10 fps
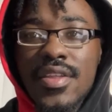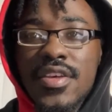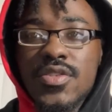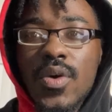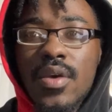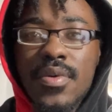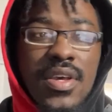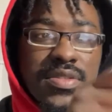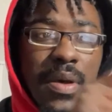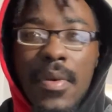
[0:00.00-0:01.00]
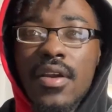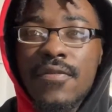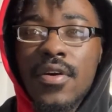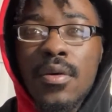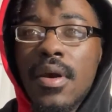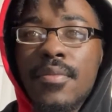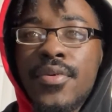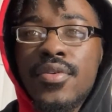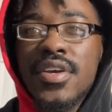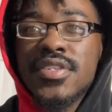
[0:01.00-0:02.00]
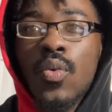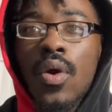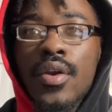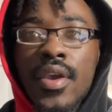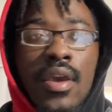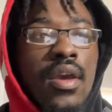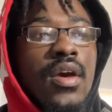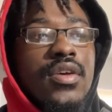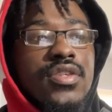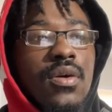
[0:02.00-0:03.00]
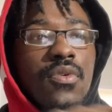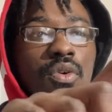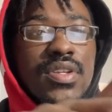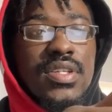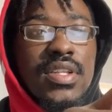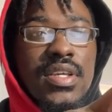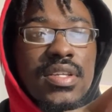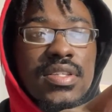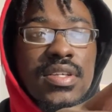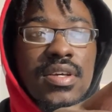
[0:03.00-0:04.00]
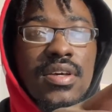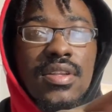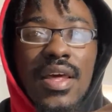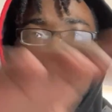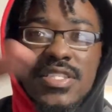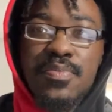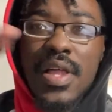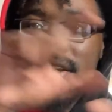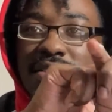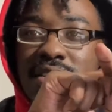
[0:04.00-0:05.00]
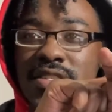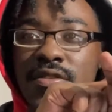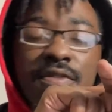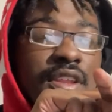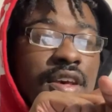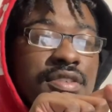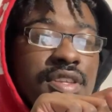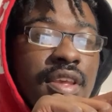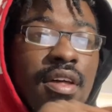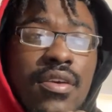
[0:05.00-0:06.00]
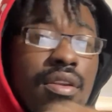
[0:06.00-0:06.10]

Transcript: this way because my microphone on my computer isn't working. So I'm going to need to like splice these two videos together, and